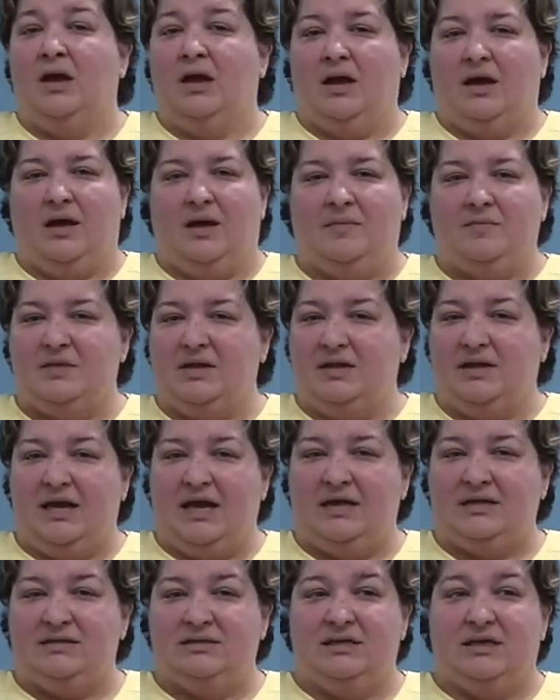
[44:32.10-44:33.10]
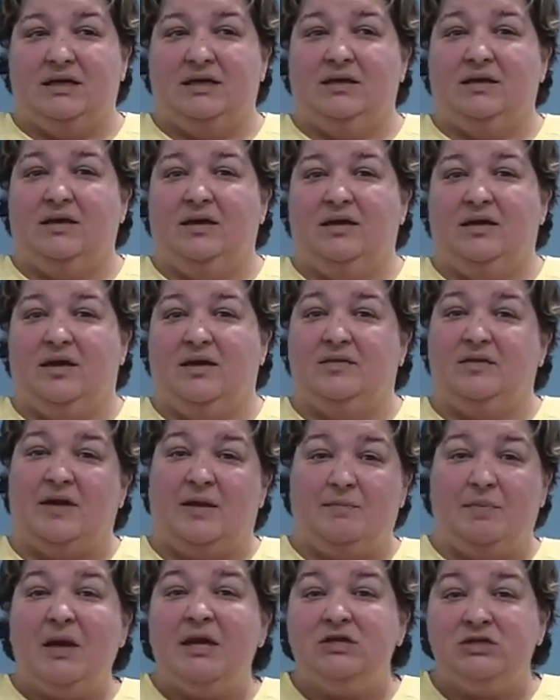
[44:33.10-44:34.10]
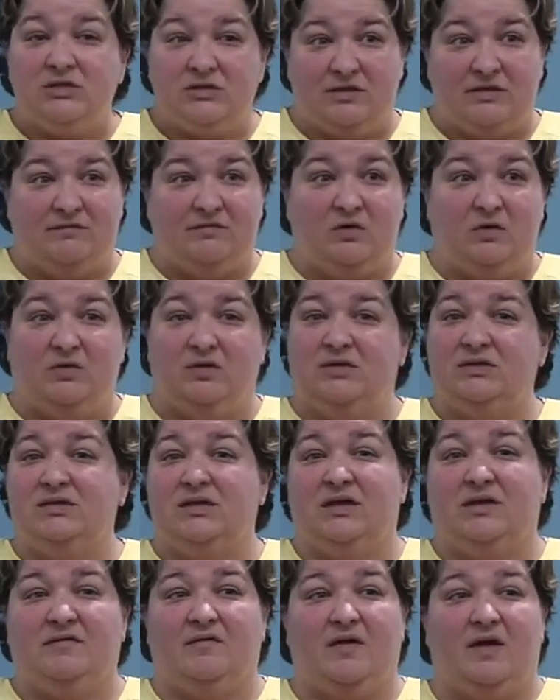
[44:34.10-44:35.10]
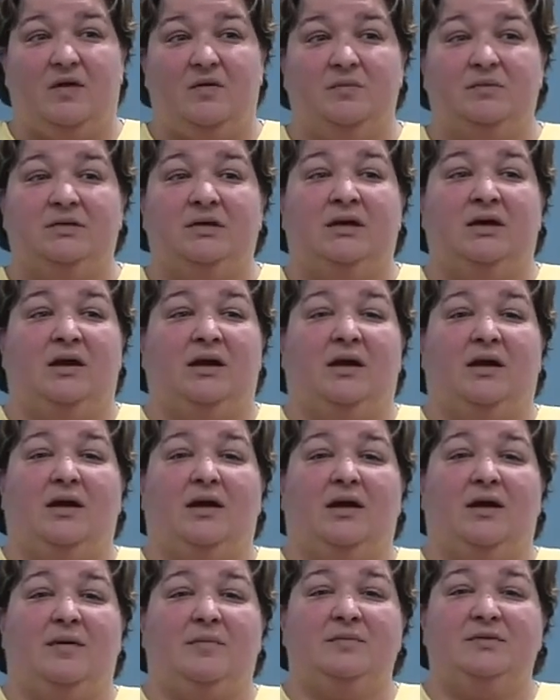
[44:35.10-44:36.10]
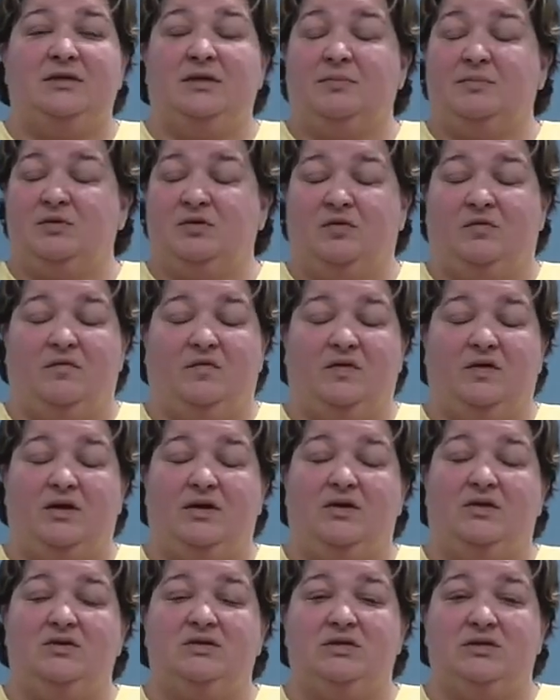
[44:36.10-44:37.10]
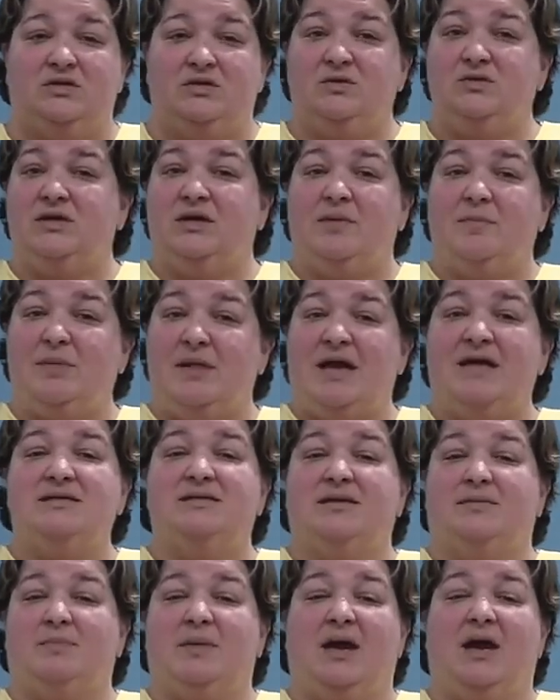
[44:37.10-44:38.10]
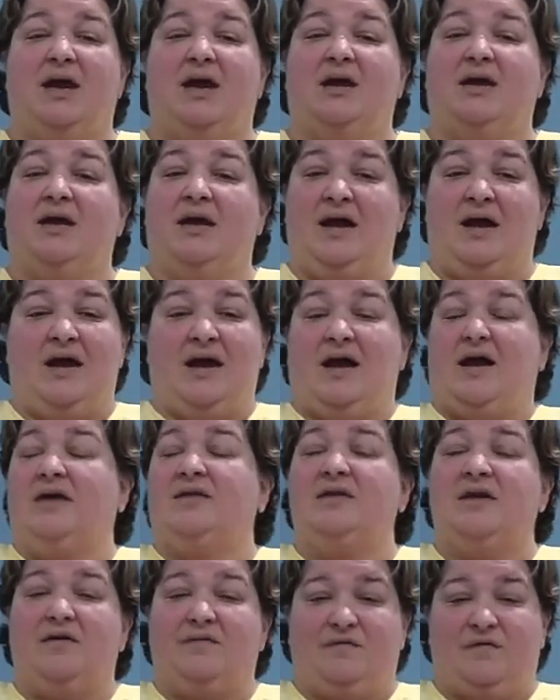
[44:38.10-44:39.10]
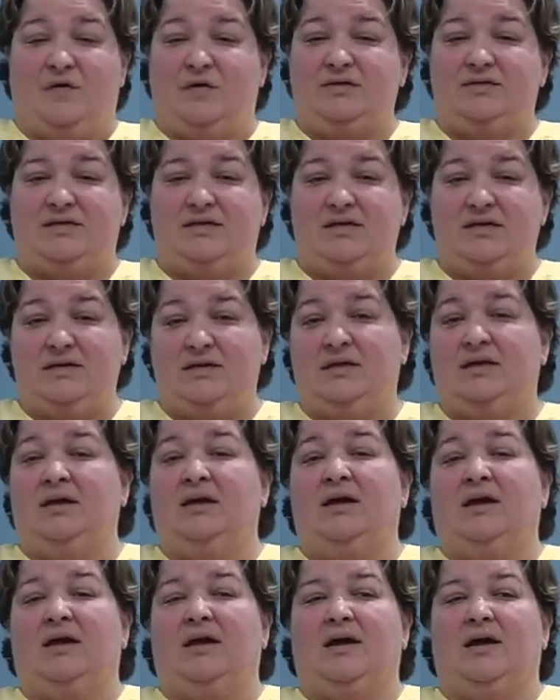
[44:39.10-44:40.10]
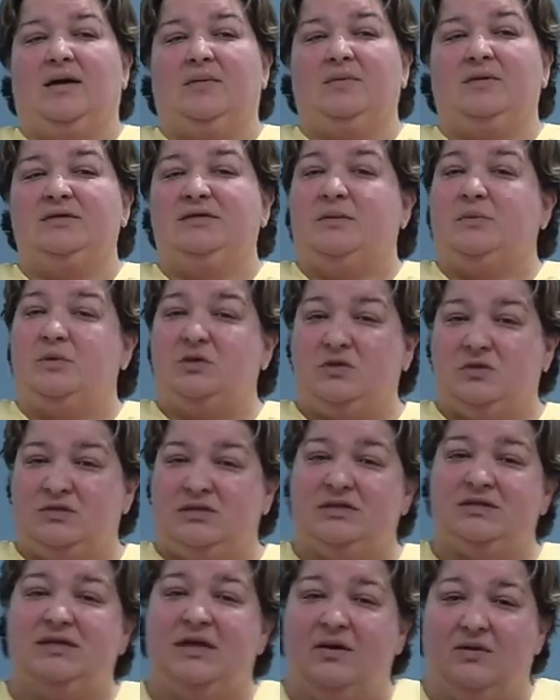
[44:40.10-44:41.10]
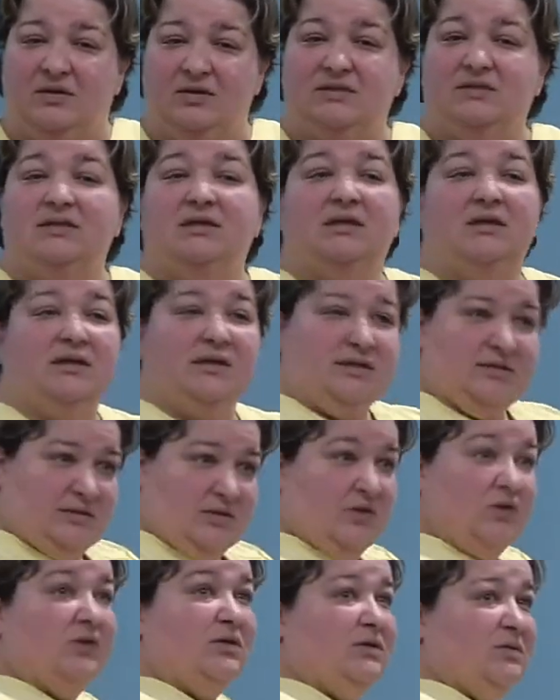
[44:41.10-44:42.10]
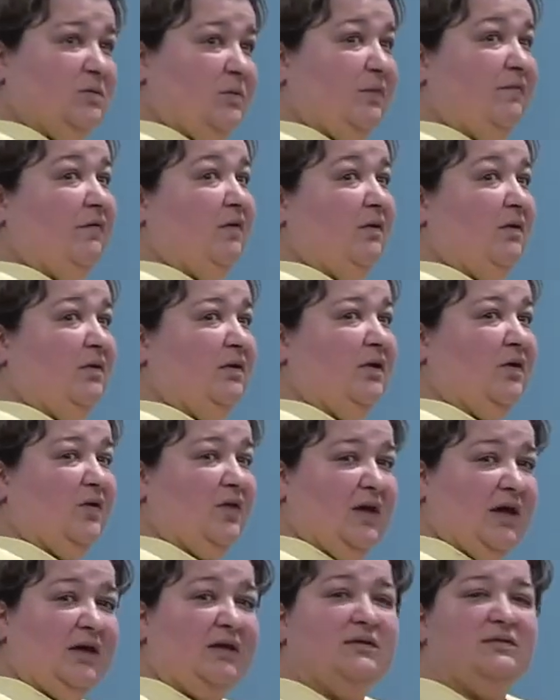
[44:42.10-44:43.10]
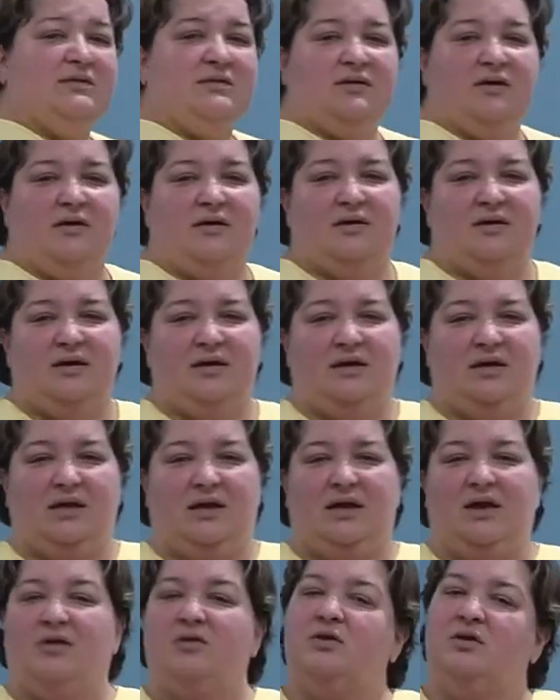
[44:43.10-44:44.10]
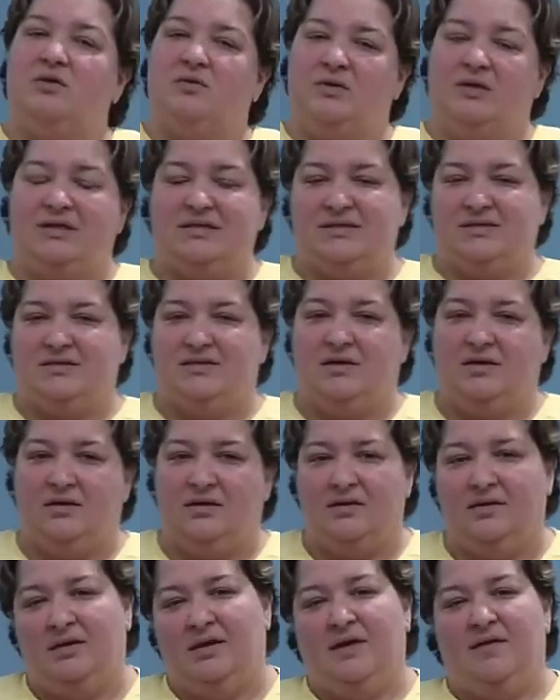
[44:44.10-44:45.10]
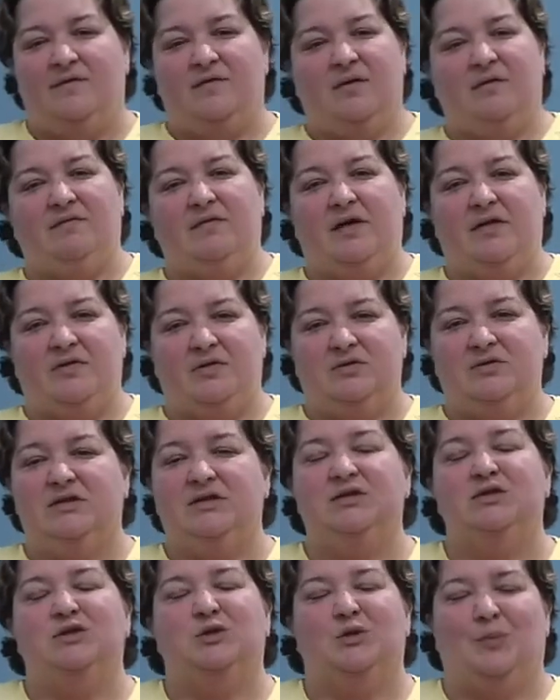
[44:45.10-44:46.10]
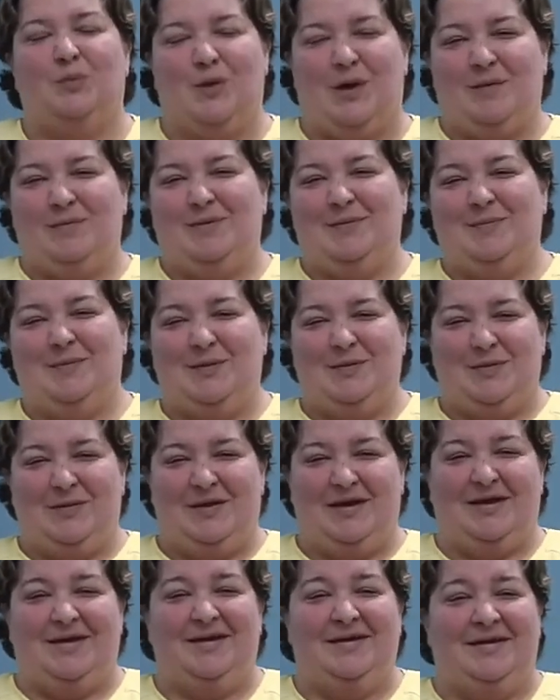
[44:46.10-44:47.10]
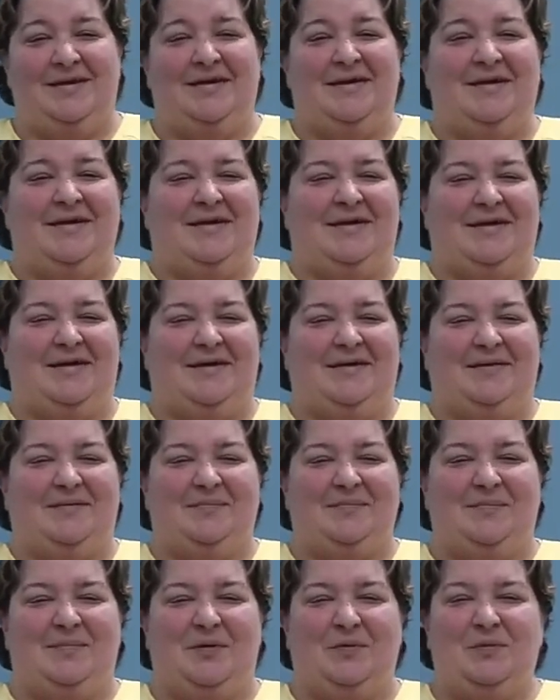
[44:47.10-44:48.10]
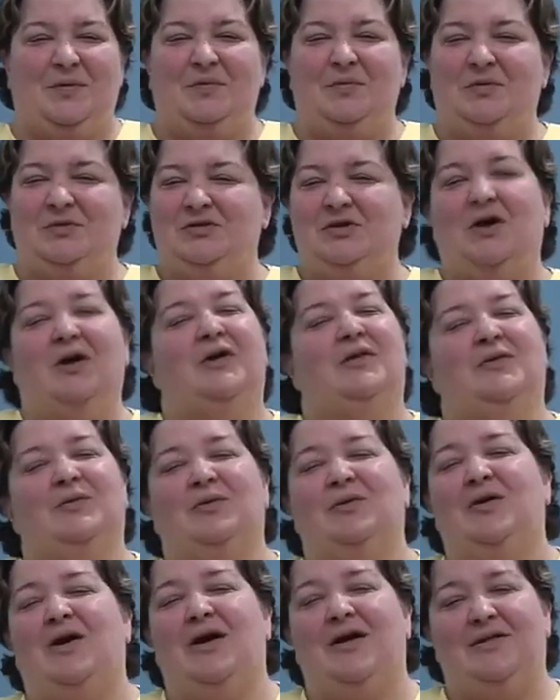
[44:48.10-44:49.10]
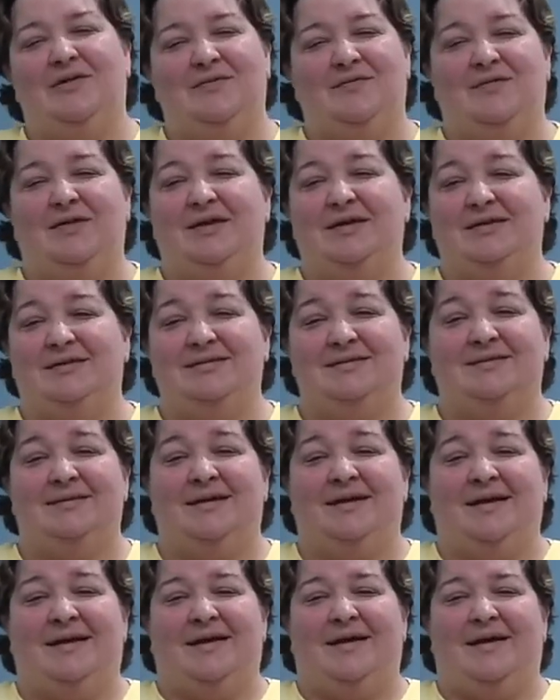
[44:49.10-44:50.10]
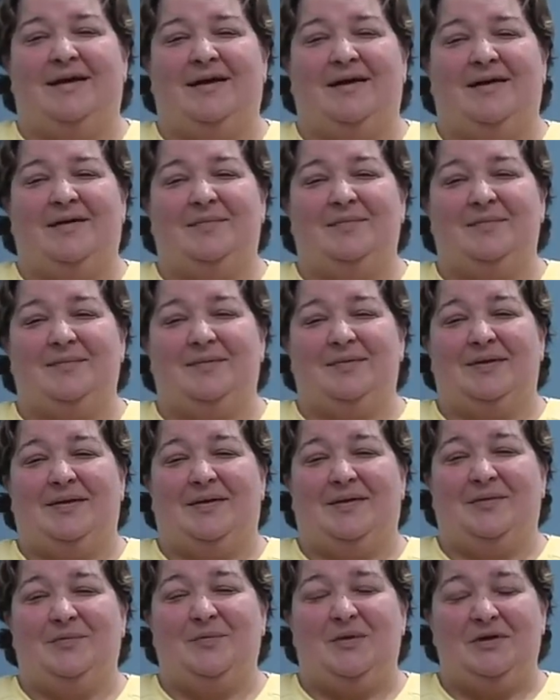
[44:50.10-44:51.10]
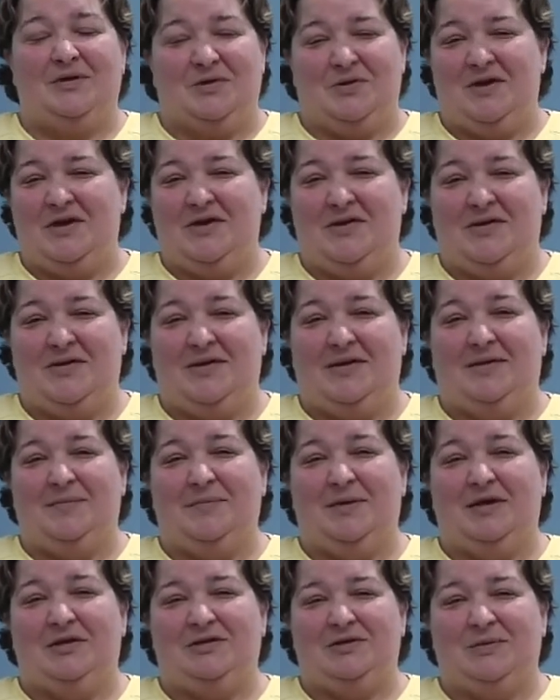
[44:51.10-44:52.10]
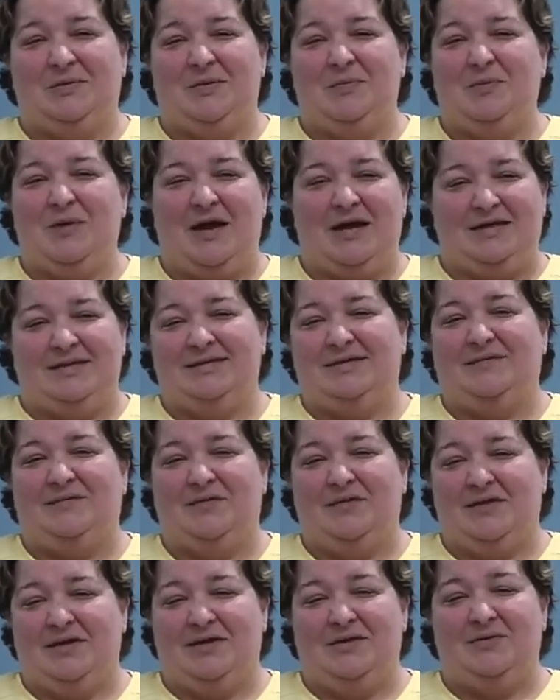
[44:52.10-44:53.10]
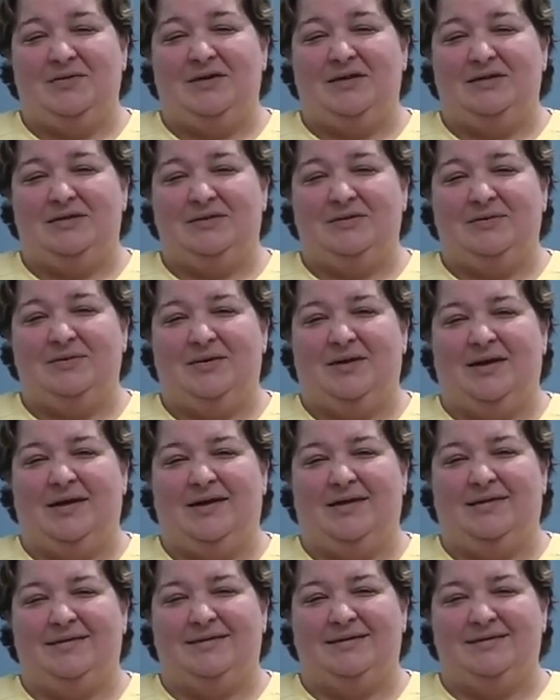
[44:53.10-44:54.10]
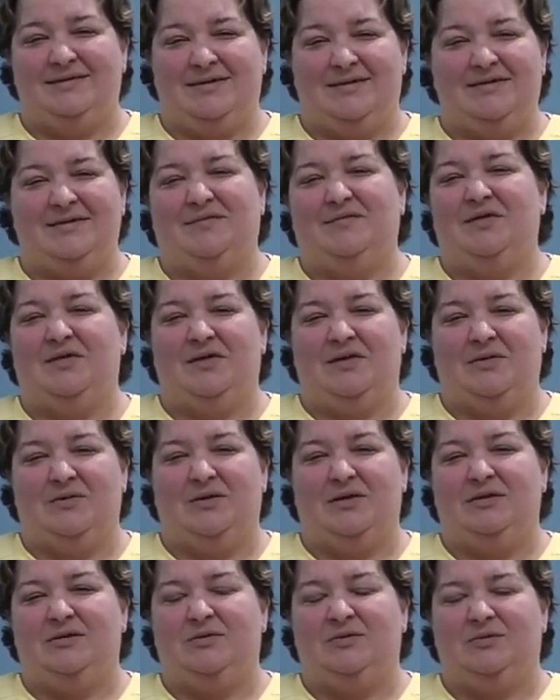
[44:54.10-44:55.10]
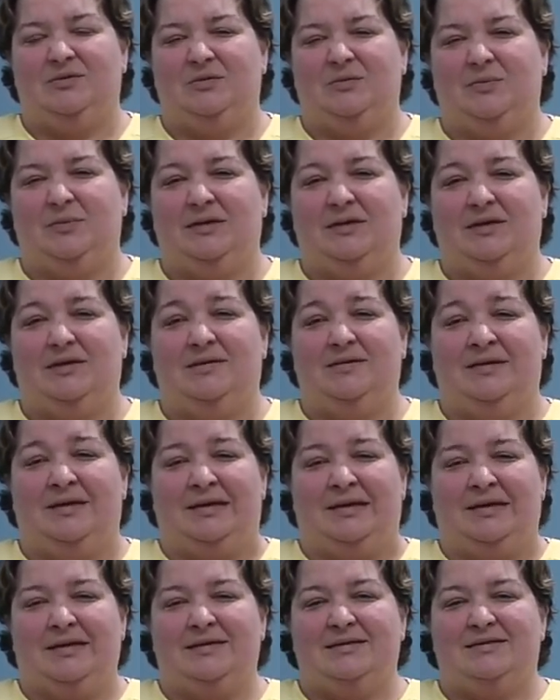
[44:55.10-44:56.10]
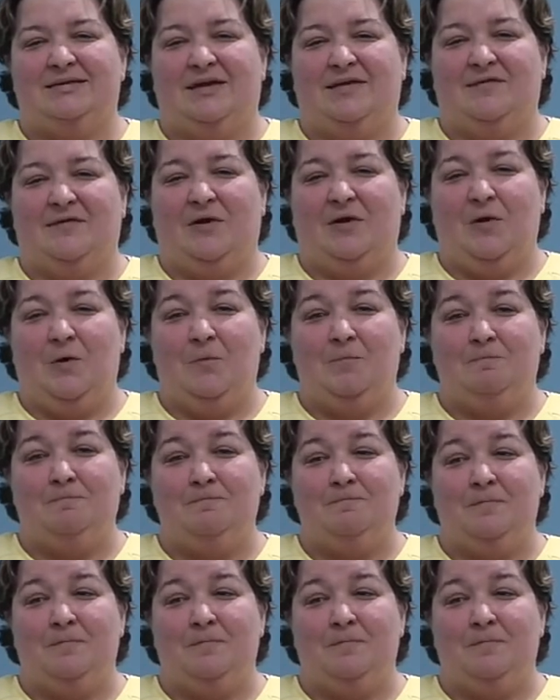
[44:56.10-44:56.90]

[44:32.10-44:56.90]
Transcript: The last thing that patients have told us that have helped, tips over the years, is using a plastic bag on that front seat. Because then when you sit down, it's a little easier to swivel your legs in and out. You don't get stuck. If you have leather seats, you'll probably be okay. But we will talk through all of this when you're here and make sure we practice everything you need to and discuss everything you need to be safe at home.